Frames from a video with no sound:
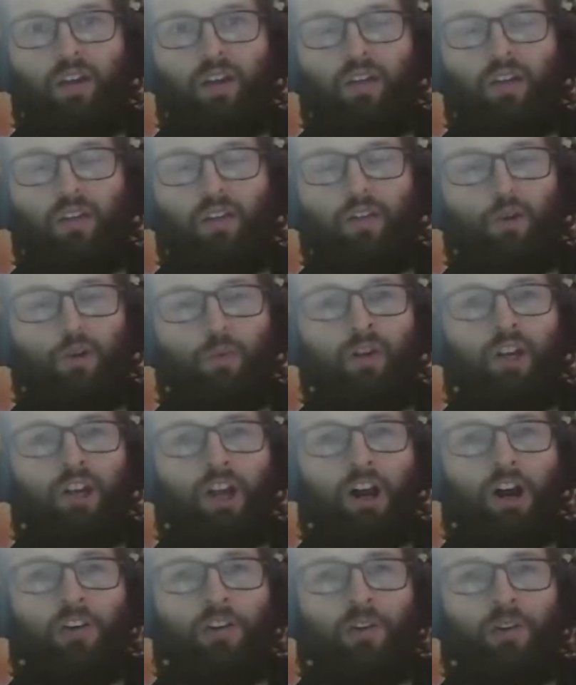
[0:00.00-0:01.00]
so many
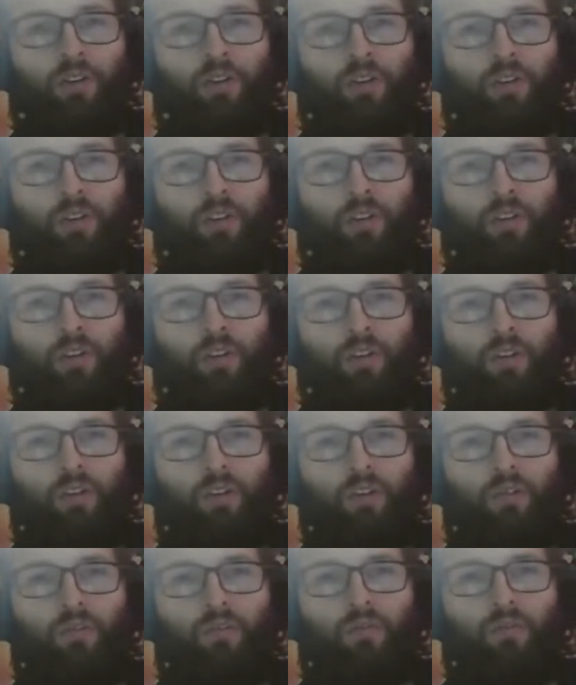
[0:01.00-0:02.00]
others
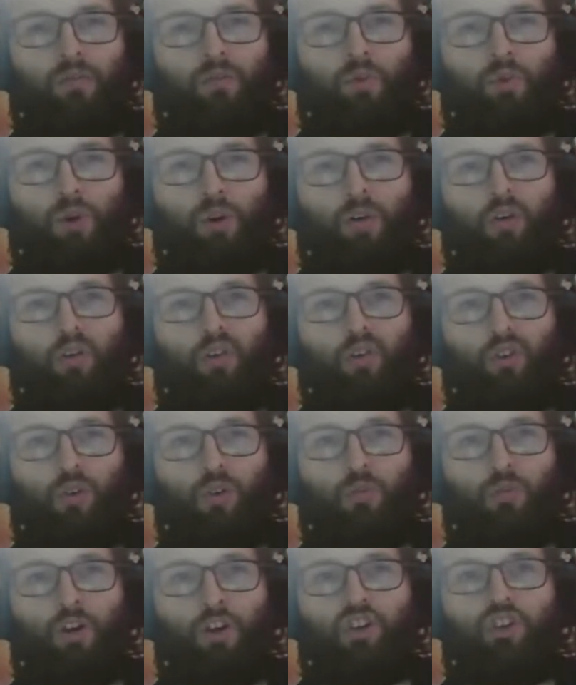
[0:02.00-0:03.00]
were
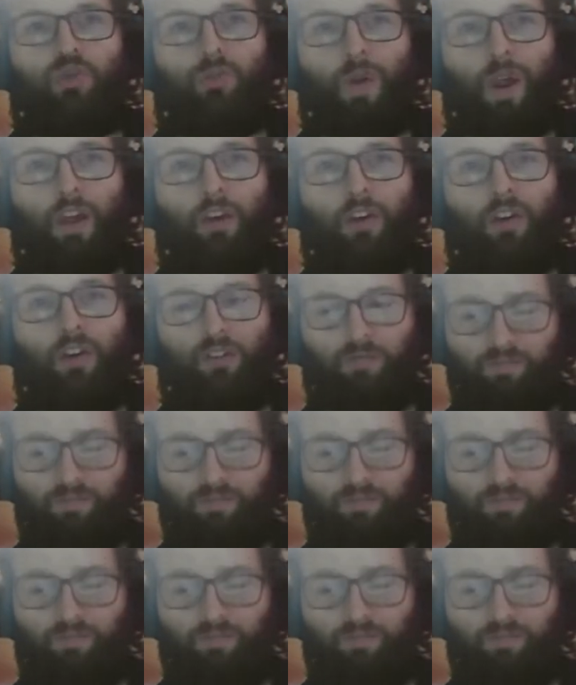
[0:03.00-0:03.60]
so much better.